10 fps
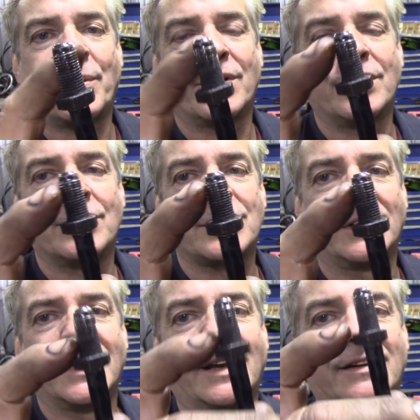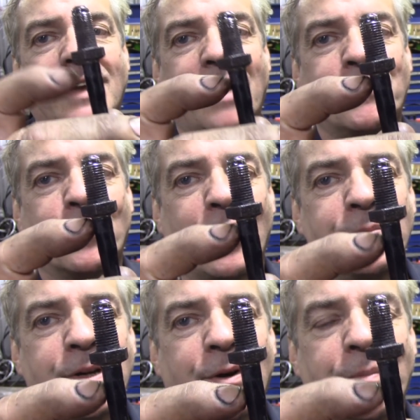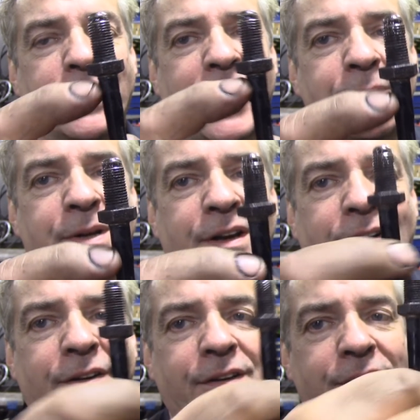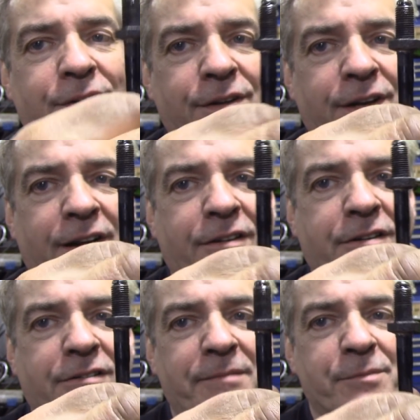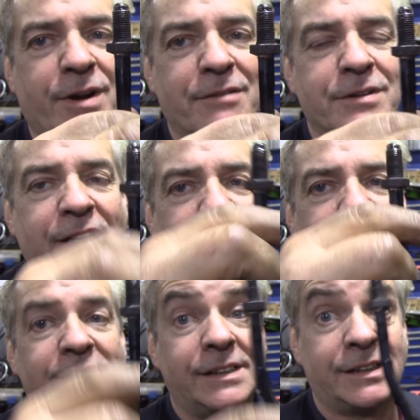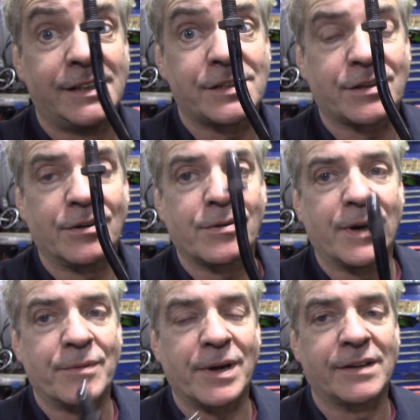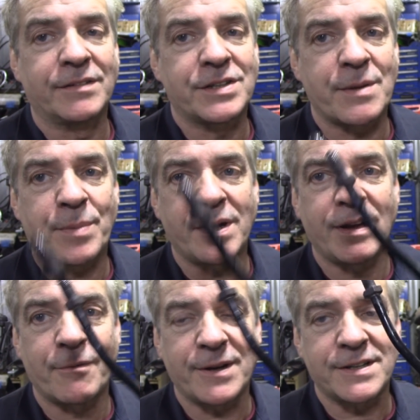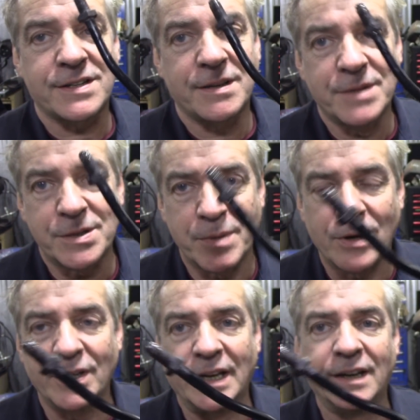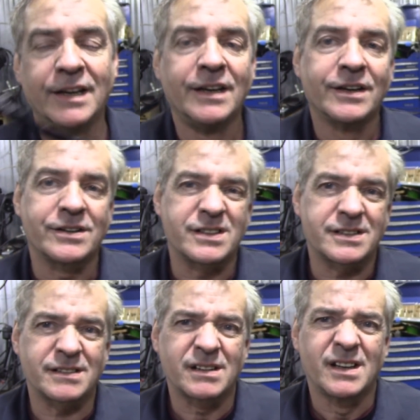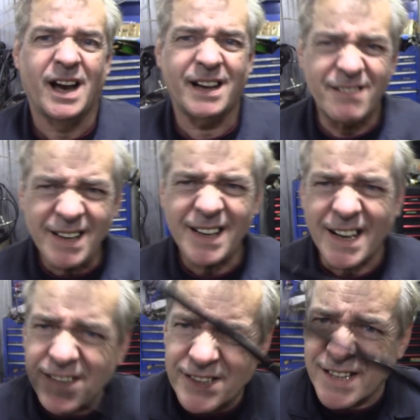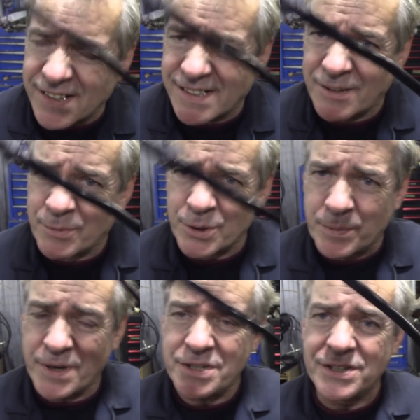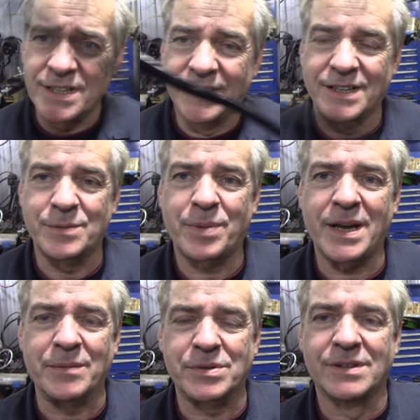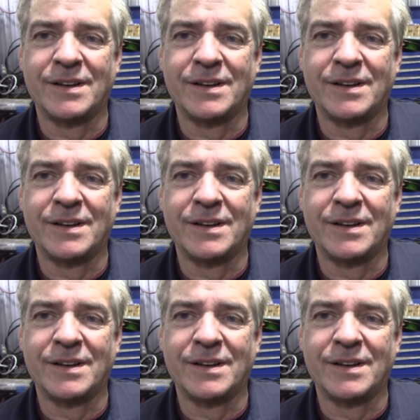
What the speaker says: a nut on the end and warmed it up and hammered it on, you know, crimped round it, and it's gone quite well. And JP, I went to see him this morning because I said, I'd really like to test how much pressure's in these pipes.